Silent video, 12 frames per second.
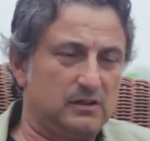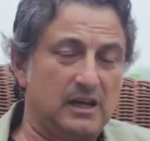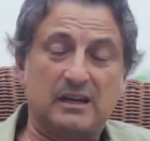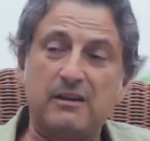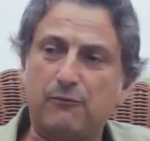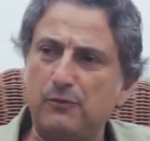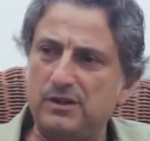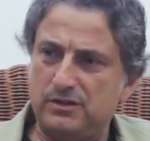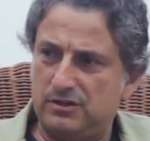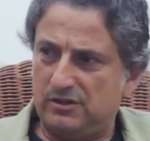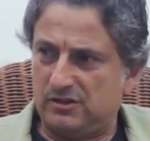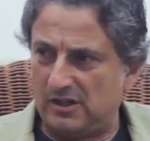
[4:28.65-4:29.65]
And if we
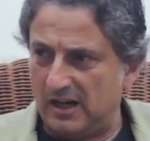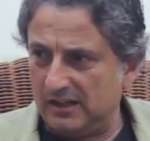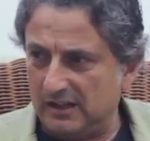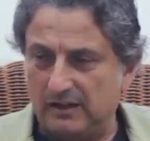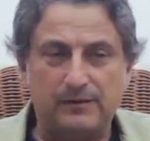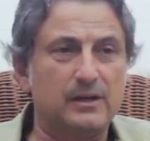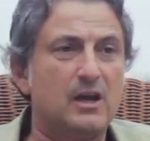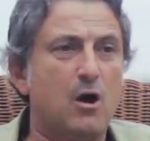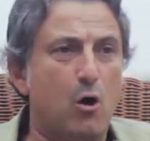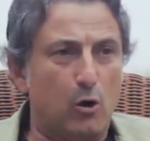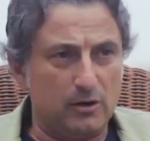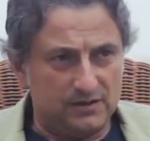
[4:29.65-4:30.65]
study
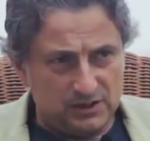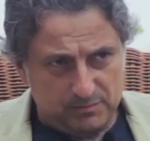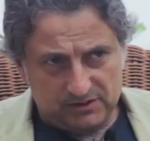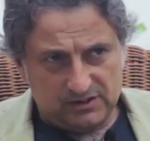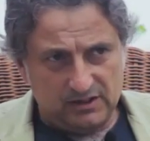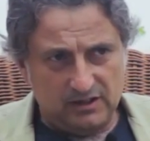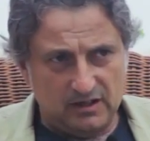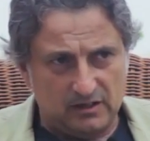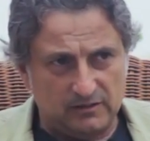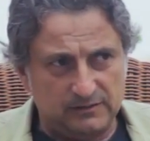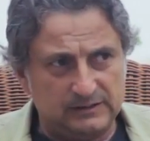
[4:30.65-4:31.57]
all this material,